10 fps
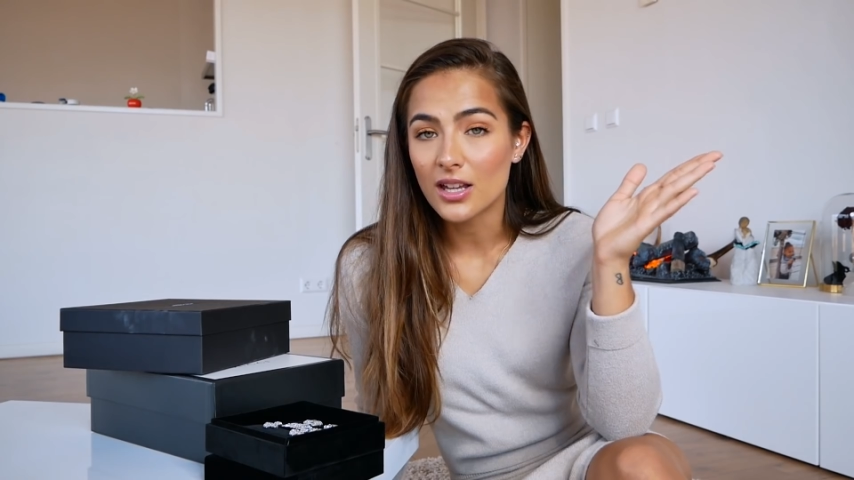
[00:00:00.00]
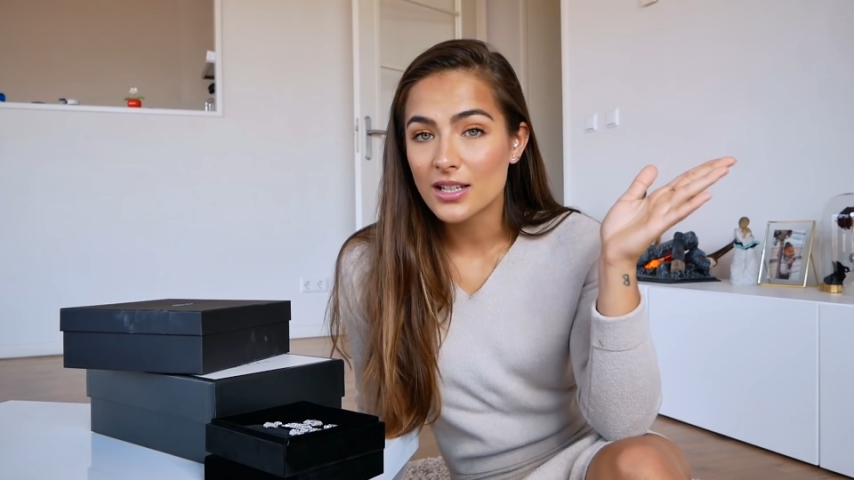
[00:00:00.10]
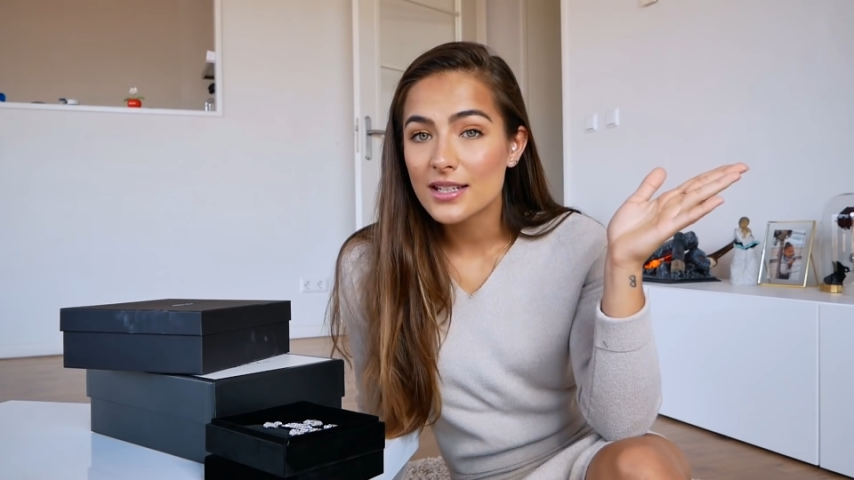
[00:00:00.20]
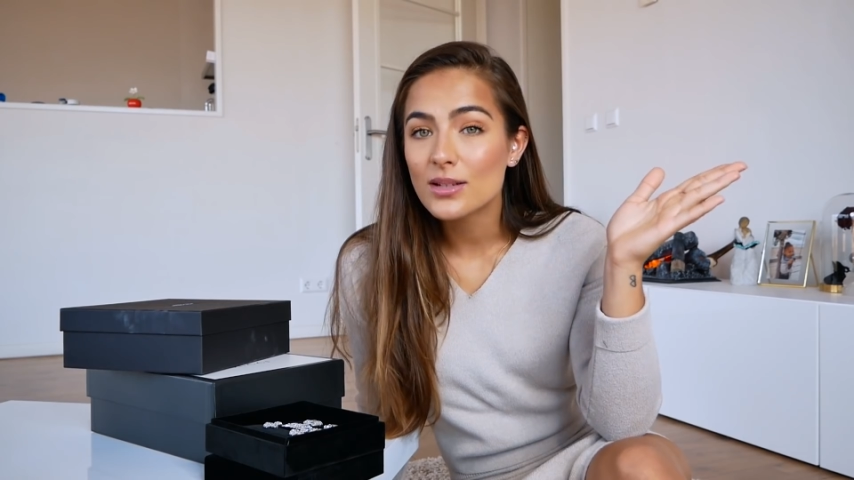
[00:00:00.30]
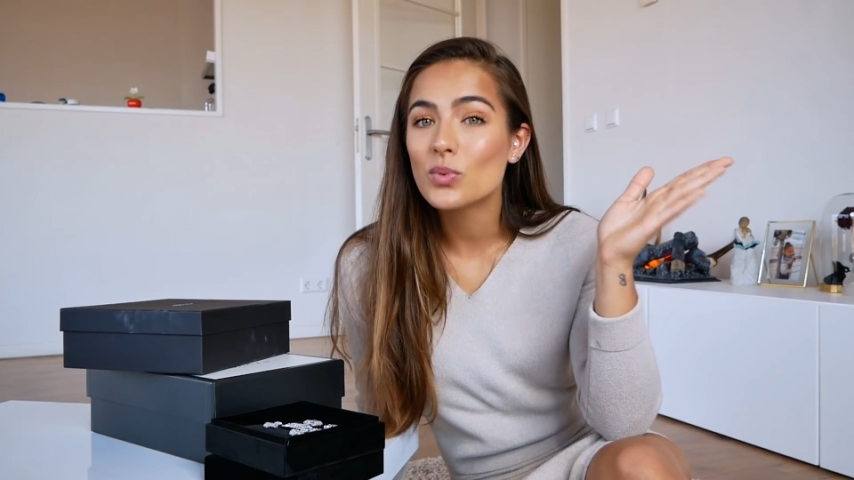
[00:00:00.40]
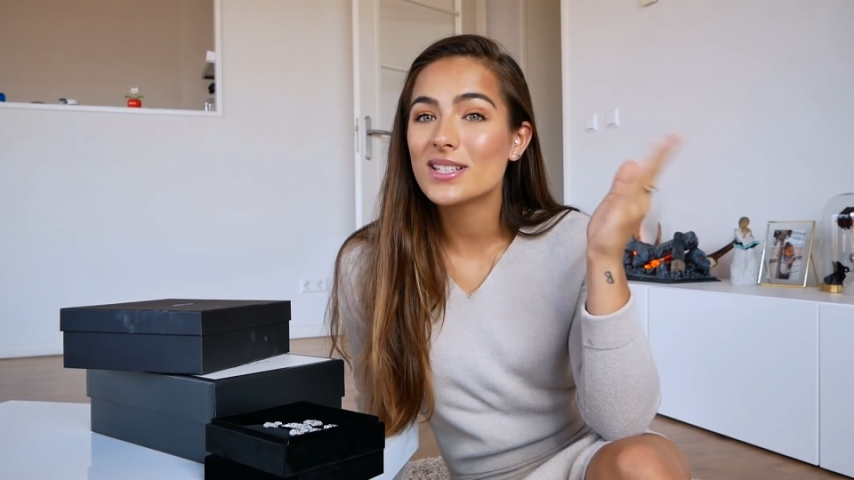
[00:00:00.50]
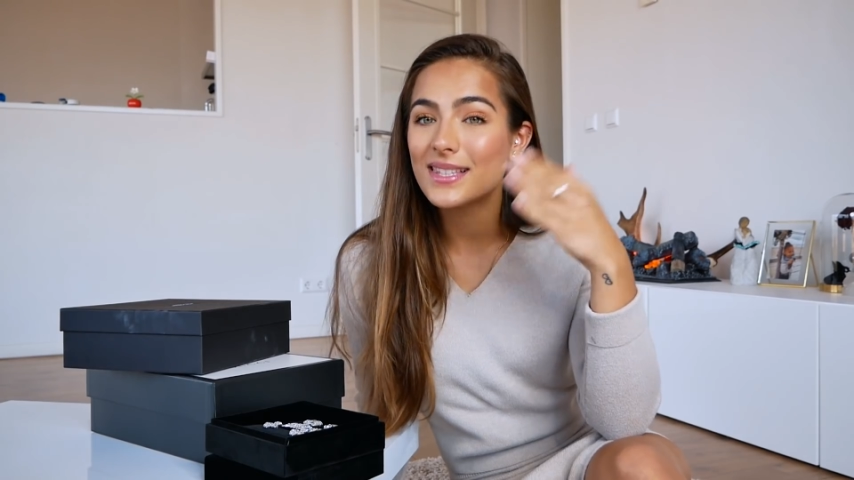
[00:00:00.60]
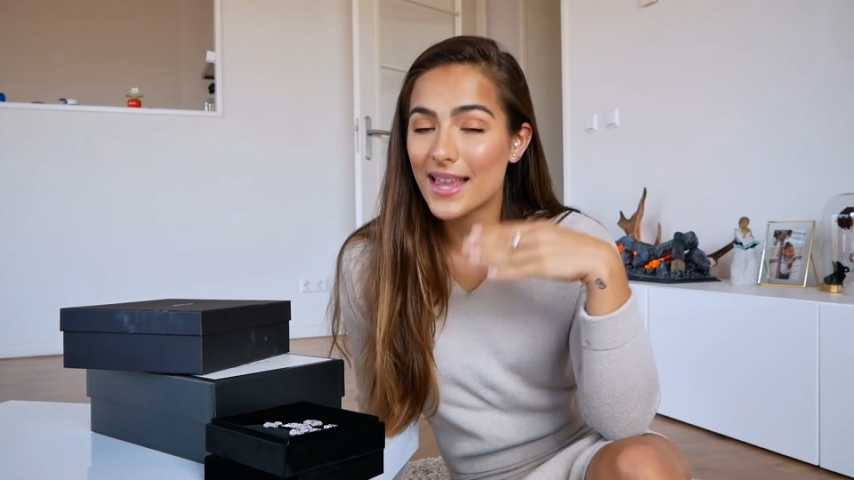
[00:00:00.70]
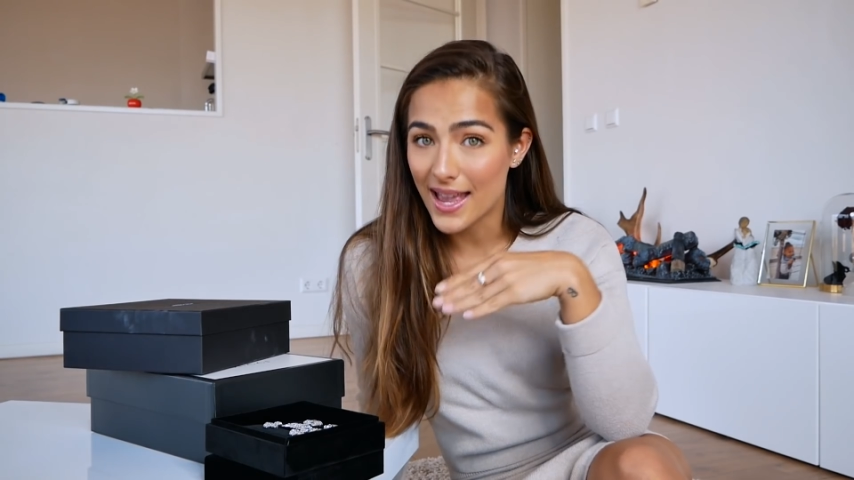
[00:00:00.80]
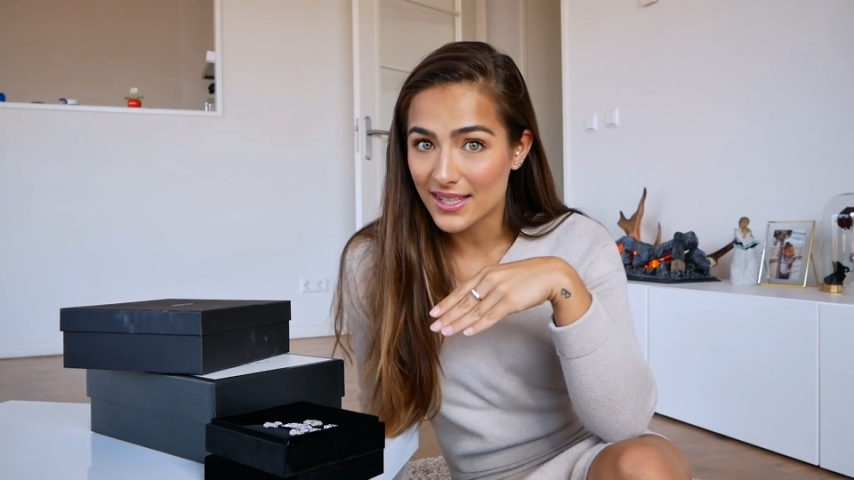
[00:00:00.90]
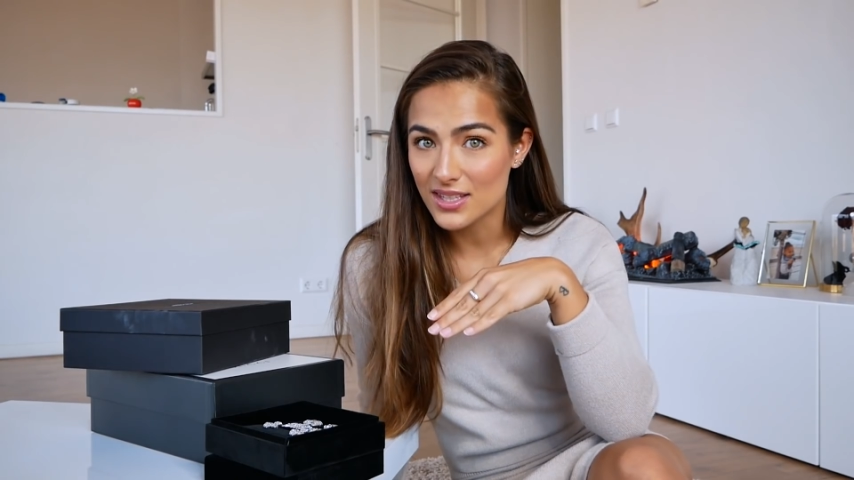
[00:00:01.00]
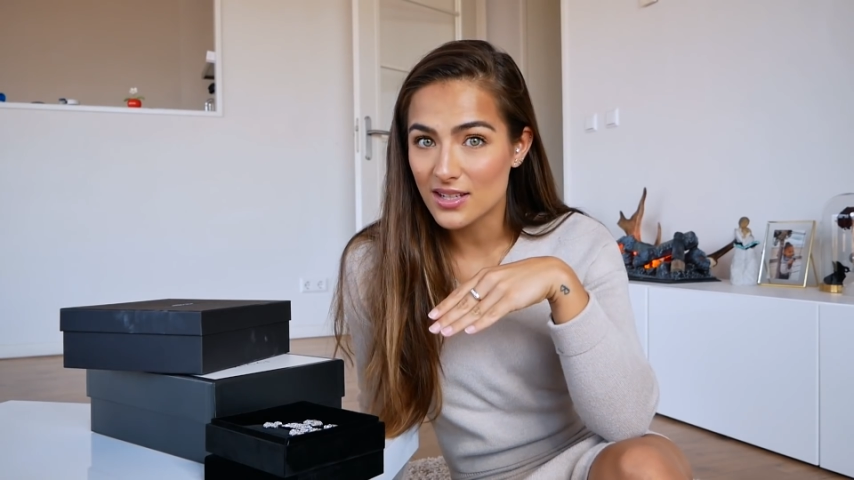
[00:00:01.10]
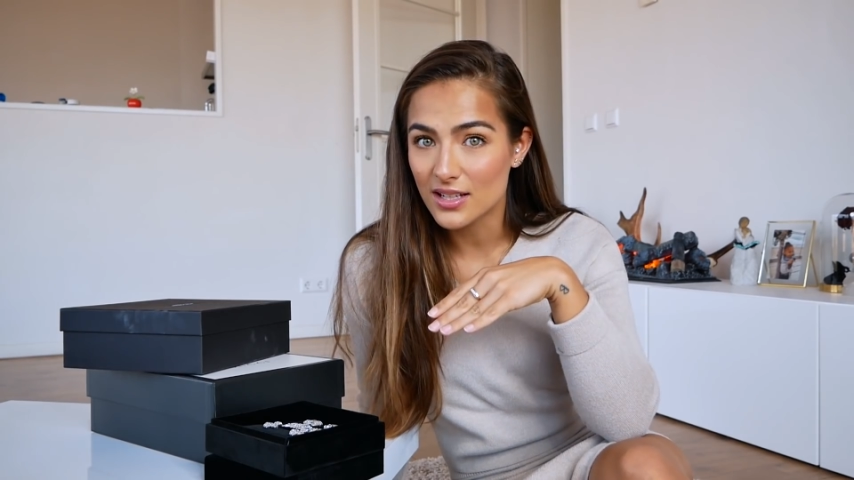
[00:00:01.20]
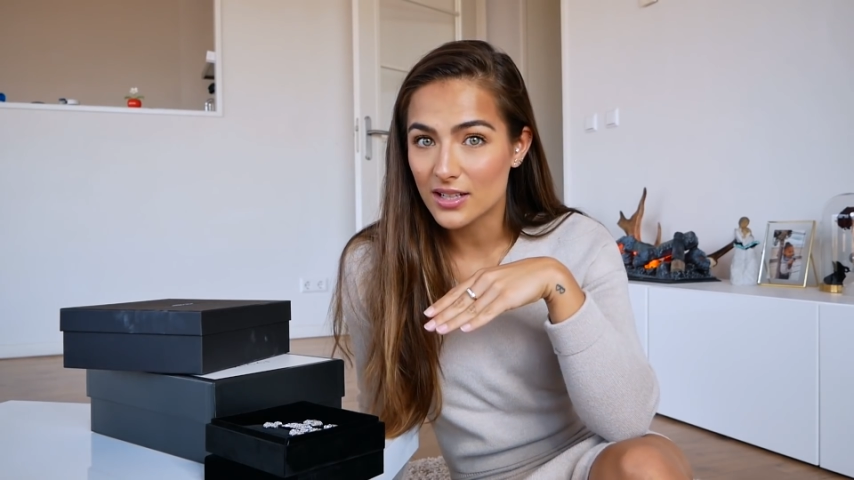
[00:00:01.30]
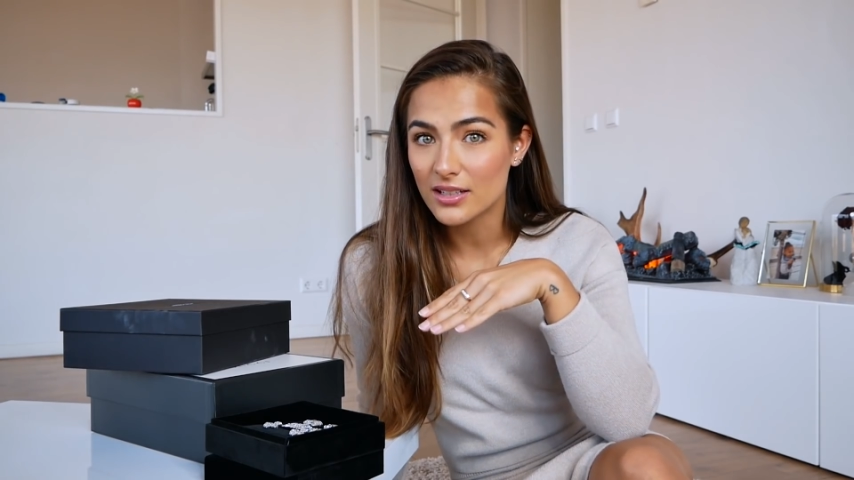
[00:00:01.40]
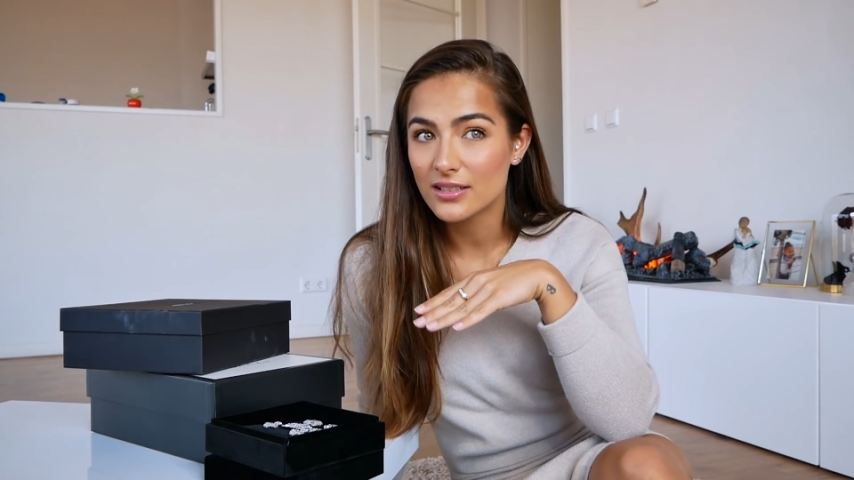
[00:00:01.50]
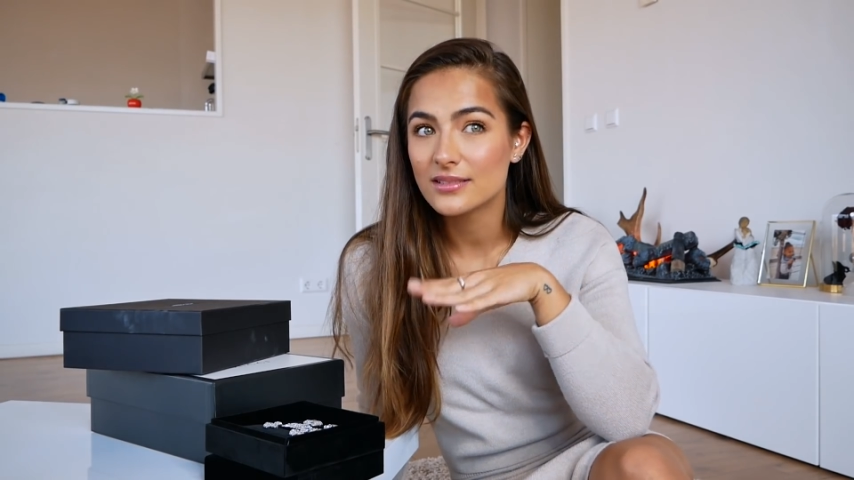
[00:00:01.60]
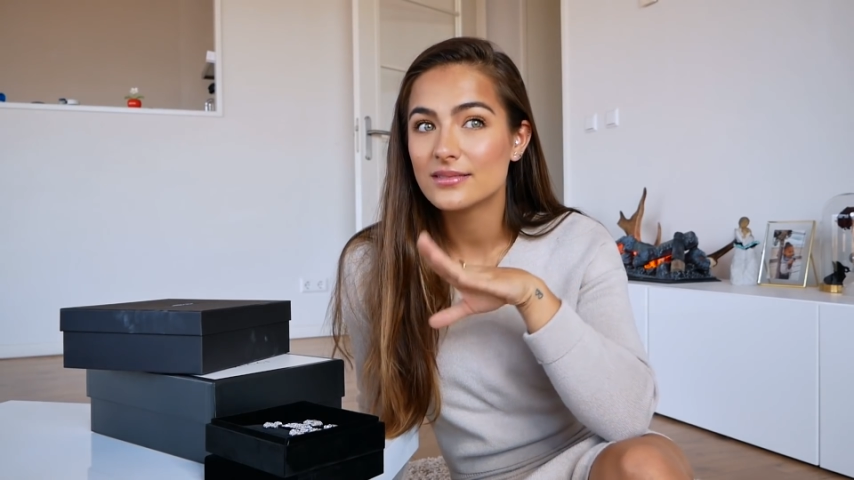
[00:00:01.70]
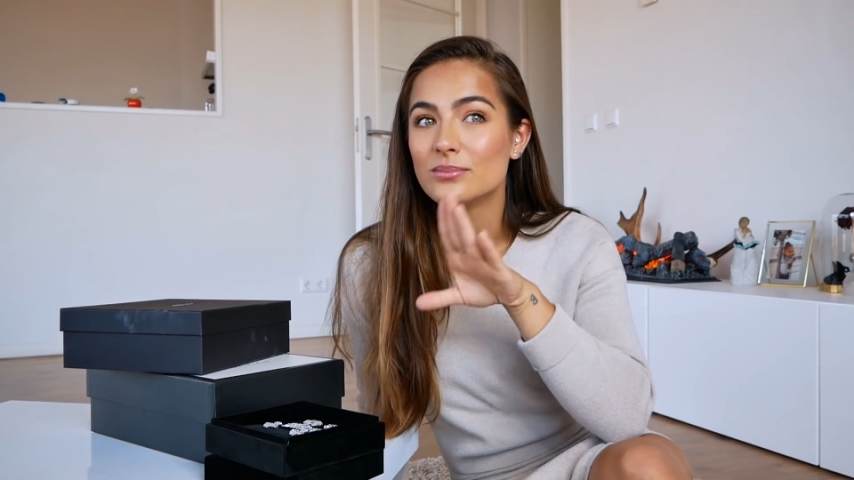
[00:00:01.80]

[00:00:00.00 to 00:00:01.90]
London was last year,